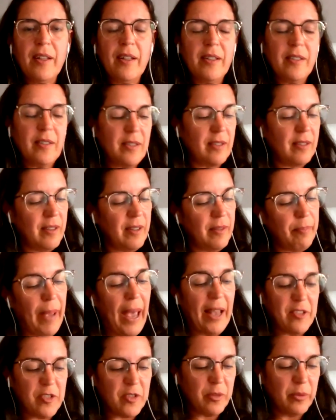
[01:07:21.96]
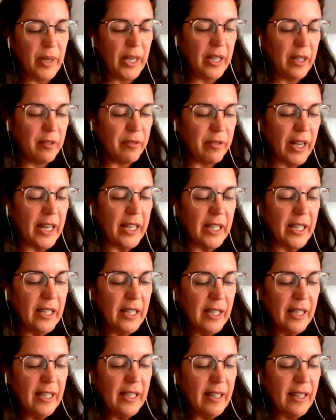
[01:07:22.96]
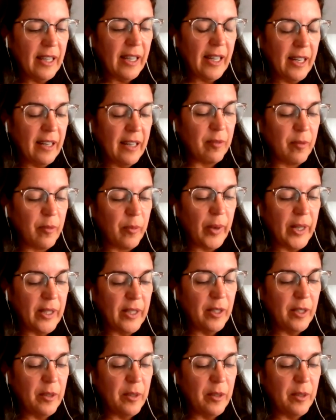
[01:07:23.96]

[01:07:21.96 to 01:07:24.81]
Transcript: has passed away already when